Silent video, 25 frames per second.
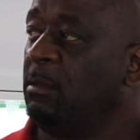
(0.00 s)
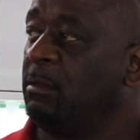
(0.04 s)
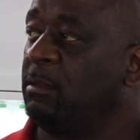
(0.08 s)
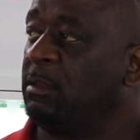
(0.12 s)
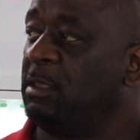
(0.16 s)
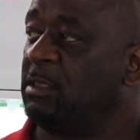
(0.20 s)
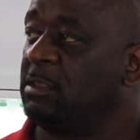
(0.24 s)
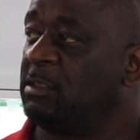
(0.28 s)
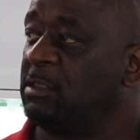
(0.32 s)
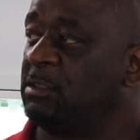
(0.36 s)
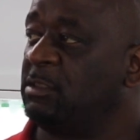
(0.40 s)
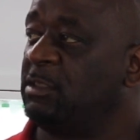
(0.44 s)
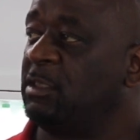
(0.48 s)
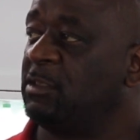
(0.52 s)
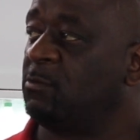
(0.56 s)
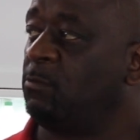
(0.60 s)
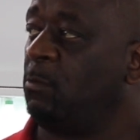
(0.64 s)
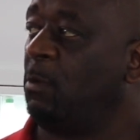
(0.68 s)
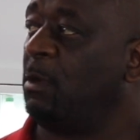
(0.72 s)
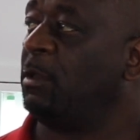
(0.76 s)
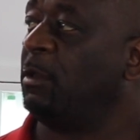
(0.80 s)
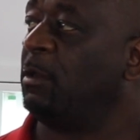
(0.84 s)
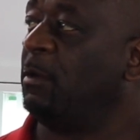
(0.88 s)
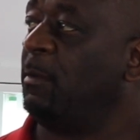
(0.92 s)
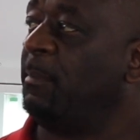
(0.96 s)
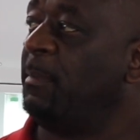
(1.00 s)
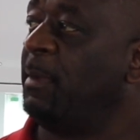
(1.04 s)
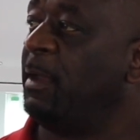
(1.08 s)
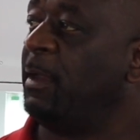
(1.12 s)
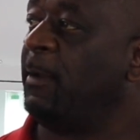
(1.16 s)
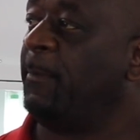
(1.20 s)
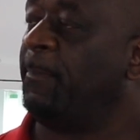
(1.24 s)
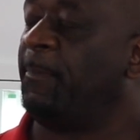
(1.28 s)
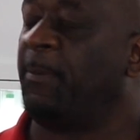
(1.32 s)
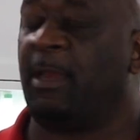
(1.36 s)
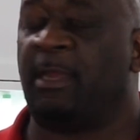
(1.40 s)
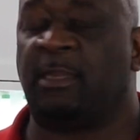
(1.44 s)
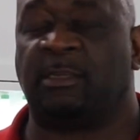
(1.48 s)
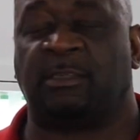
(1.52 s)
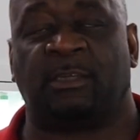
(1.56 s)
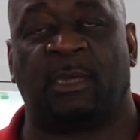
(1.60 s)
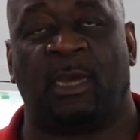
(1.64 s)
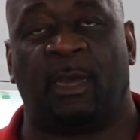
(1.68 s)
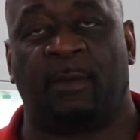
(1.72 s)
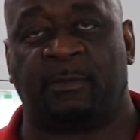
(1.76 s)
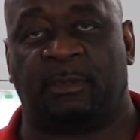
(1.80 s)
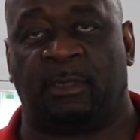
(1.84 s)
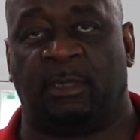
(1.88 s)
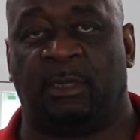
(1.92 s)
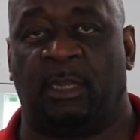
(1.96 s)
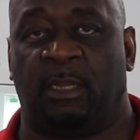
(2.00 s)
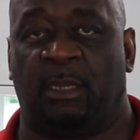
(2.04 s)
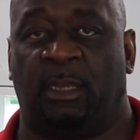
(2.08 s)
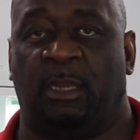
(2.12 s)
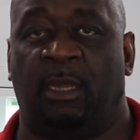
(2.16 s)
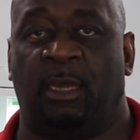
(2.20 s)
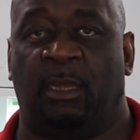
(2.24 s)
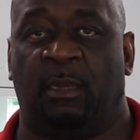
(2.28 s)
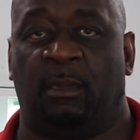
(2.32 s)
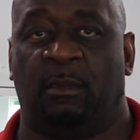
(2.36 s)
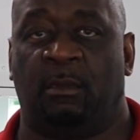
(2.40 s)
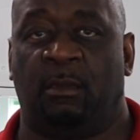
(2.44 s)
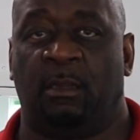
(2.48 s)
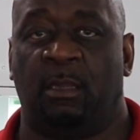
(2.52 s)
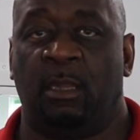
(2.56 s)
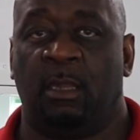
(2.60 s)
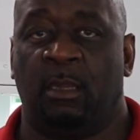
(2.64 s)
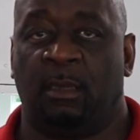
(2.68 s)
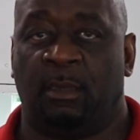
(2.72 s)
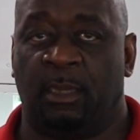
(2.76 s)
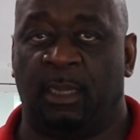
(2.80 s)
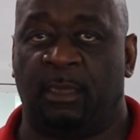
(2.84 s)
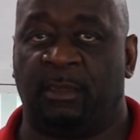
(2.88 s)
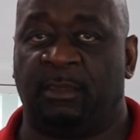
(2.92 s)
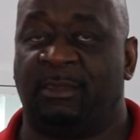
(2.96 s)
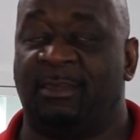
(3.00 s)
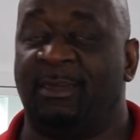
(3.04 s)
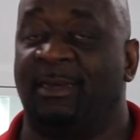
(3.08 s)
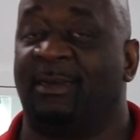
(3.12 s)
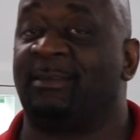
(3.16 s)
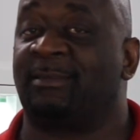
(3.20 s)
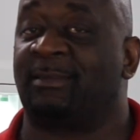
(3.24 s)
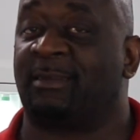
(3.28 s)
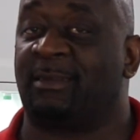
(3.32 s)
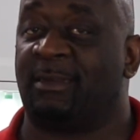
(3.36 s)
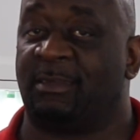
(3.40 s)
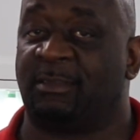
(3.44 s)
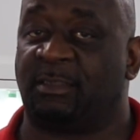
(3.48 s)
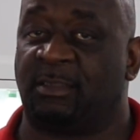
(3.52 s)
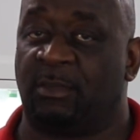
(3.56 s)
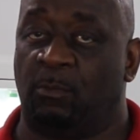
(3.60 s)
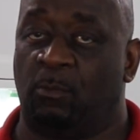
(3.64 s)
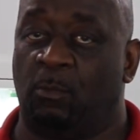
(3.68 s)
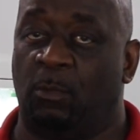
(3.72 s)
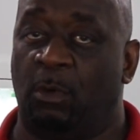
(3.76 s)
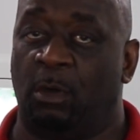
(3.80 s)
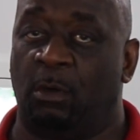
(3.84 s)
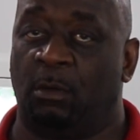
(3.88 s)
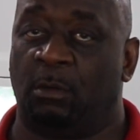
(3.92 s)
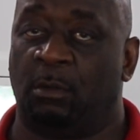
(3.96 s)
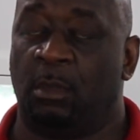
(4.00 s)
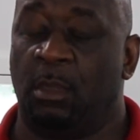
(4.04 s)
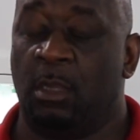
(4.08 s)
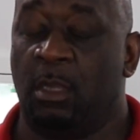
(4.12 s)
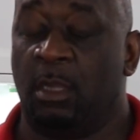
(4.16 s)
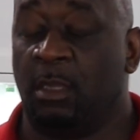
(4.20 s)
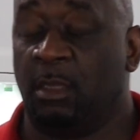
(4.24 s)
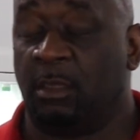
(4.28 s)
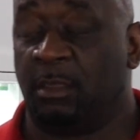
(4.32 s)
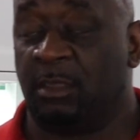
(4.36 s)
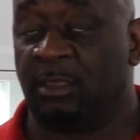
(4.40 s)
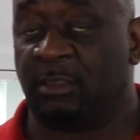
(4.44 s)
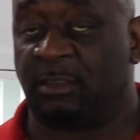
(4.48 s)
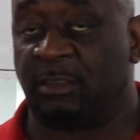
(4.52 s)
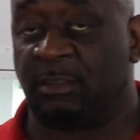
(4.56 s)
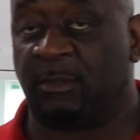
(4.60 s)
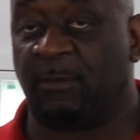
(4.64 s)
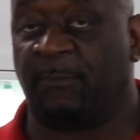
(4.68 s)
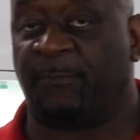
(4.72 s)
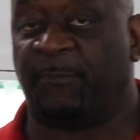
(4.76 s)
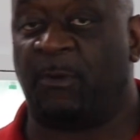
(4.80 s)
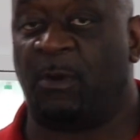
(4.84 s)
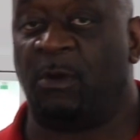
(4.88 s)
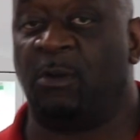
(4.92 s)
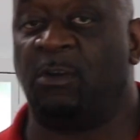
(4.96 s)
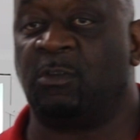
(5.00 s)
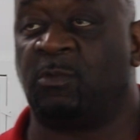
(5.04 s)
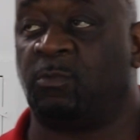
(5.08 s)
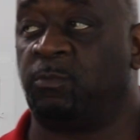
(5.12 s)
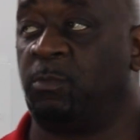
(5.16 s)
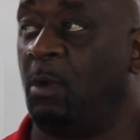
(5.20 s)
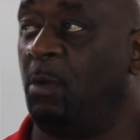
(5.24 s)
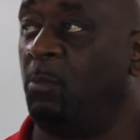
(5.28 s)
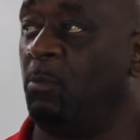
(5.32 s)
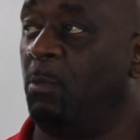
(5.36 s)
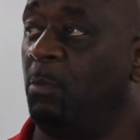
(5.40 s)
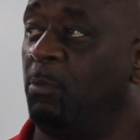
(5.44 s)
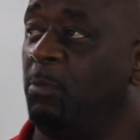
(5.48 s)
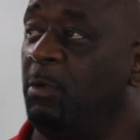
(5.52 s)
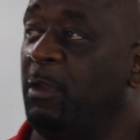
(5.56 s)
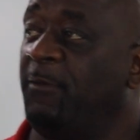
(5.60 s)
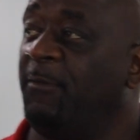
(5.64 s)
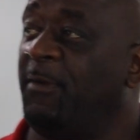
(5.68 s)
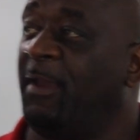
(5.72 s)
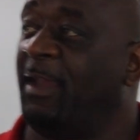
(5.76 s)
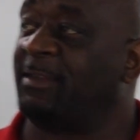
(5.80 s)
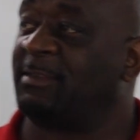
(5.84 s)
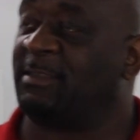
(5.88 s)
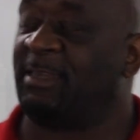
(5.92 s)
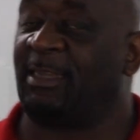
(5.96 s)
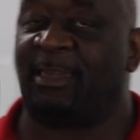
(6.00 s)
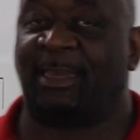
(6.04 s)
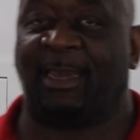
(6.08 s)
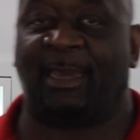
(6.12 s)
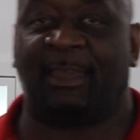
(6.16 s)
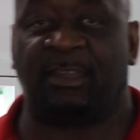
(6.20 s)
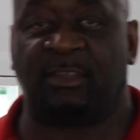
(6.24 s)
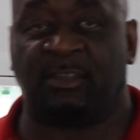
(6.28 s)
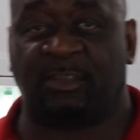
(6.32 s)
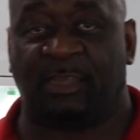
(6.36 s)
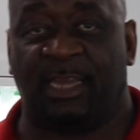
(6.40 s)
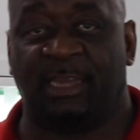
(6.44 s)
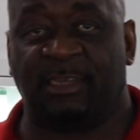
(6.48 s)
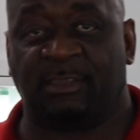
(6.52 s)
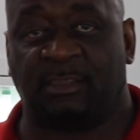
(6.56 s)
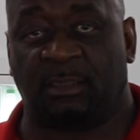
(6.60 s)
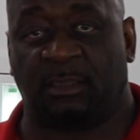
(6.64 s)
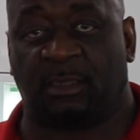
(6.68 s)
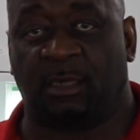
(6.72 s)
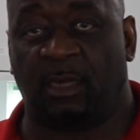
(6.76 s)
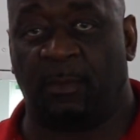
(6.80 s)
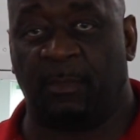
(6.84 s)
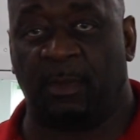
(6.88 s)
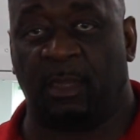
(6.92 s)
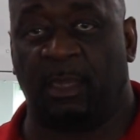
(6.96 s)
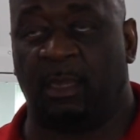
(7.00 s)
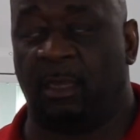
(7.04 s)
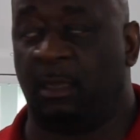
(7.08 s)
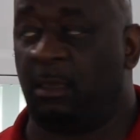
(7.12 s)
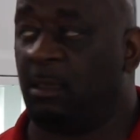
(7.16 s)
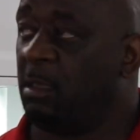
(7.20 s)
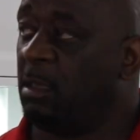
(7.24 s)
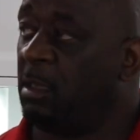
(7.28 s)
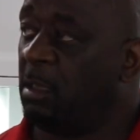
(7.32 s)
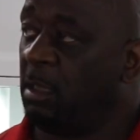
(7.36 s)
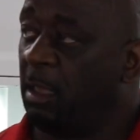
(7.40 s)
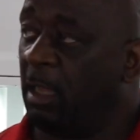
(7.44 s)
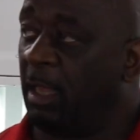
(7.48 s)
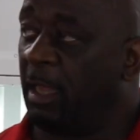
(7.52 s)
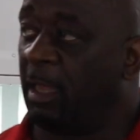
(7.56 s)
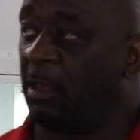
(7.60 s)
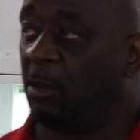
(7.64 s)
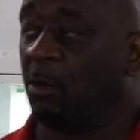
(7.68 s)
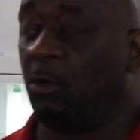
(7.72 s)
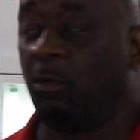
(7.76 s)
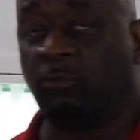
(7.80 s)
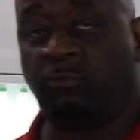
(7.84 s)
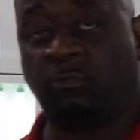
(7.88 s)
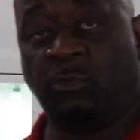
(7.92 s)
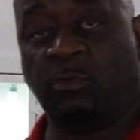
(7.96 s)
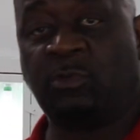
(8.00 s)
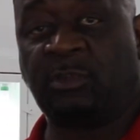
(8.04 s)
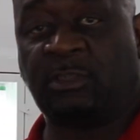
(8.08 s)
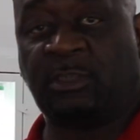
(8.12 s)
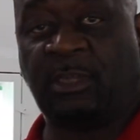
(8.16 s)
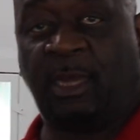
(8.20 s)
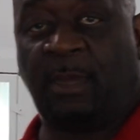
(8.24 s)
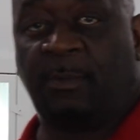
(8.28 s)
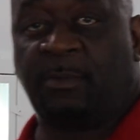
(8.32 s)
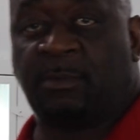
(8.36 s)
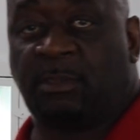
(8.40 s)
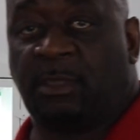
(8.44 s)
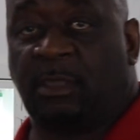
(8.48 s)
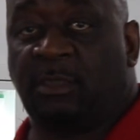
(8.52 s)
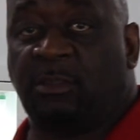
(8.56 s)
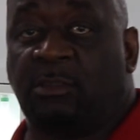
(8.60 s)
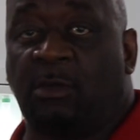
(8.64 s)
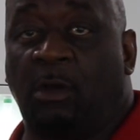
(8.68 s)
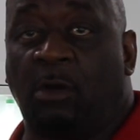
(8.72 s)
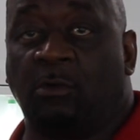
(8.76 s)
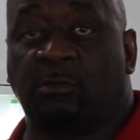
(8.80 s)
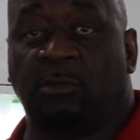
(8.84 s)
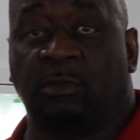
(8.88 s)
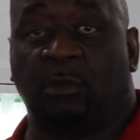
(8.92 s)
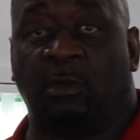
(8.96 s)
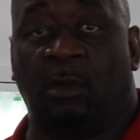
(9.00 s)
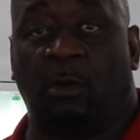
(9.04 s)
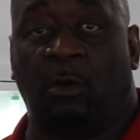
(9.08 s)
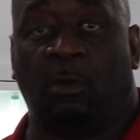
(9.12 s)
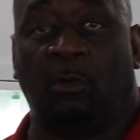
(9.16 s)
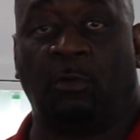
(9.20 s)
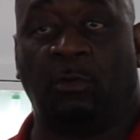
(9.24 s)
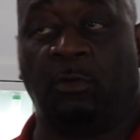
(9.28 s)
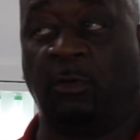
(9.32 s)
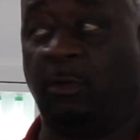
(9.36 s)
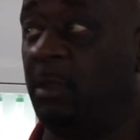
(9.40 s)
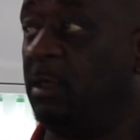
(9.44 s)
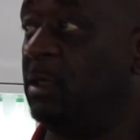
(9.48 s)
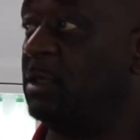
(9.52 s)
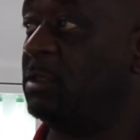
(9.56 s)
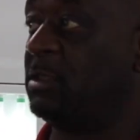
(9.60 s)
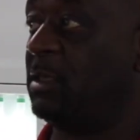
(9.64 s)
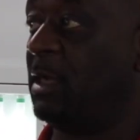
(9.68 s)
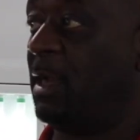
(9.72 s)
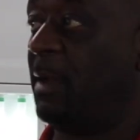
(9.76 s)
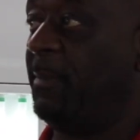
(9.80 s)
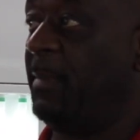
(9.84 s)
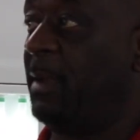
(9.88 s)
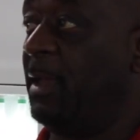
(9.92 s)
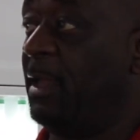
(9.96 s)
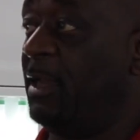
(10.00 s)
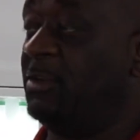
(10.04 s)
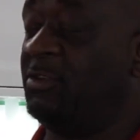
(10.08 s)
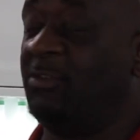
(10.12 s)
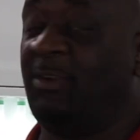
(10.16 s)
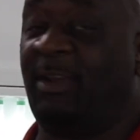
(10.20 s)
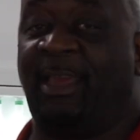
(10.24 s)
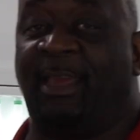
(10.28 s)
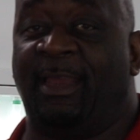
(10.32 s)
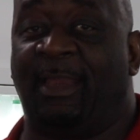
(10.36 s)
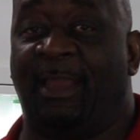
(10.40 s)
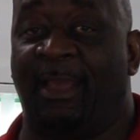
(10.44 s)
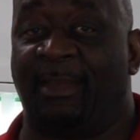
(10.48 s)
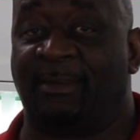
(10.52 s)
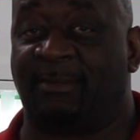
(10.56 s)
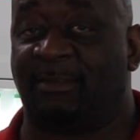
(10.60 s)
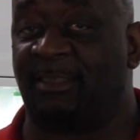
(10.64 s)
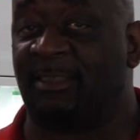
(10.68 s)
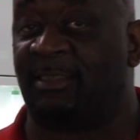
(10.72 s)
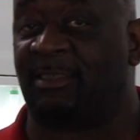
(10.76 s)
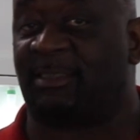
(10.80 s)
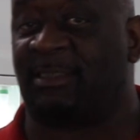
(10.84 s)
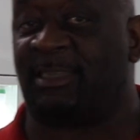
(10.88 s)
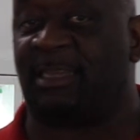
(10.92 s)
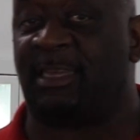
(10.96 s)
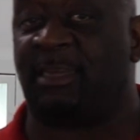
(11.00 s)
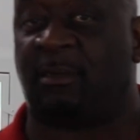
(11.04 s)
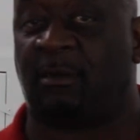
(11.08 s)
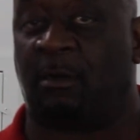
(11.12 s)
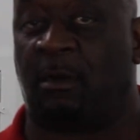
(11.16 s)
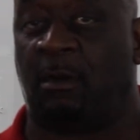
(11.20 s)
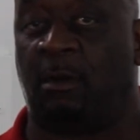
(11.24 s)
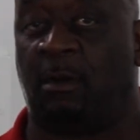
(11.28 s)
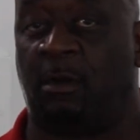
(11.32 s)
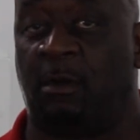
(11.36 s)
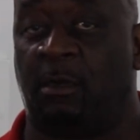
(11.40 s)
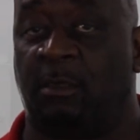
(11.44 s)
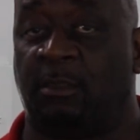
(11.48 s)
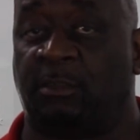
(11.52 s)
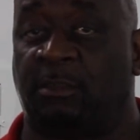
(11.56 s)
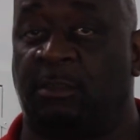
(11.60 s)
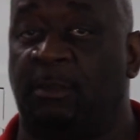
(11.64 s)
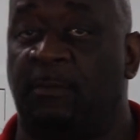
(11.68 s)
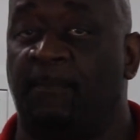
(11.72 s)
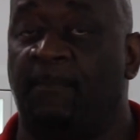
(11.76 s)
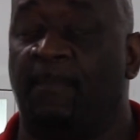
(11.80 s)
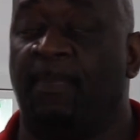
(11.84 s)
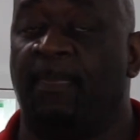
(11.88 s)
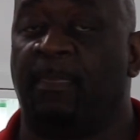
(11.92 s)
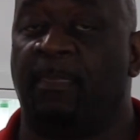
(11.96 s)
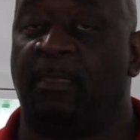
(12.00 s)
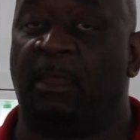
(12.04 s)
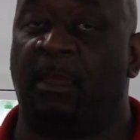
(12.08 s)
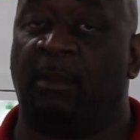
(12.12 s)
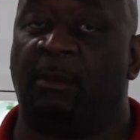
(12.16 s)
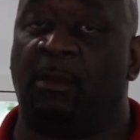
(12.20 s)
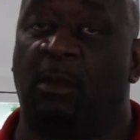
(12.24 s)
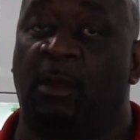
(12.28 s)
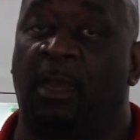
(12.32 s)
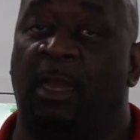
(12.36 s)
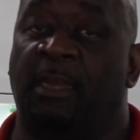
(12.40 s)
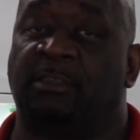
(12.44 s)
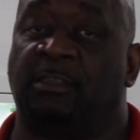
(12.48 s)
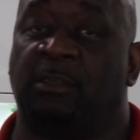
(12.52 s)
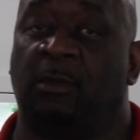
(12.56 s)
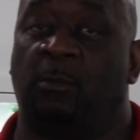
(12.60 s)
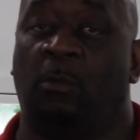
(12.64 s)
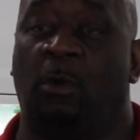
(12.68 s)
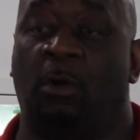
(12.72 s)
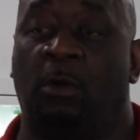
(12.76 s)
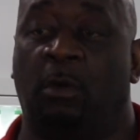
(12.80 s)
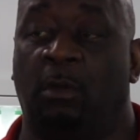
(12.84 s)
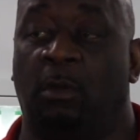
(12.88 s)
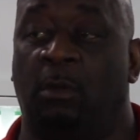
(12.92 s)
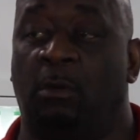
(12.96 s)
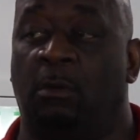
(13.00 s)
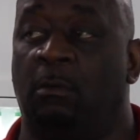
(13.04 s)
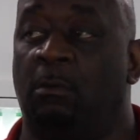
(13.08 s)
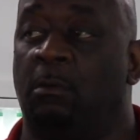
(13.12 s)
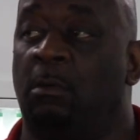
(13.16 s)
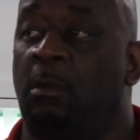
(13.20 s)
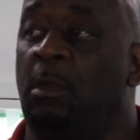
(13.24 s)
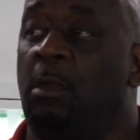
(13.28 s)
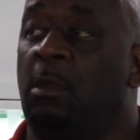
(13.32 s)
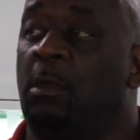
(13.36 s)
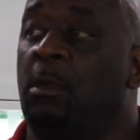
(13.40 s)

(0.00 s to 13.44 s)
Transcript: This is just one of the many paint shops in Atlanta that does custom work. This is the first one where we've actually got a chance to come in and go through steps and talk to the owner and the shop manager and actually see cars that they're actually working on.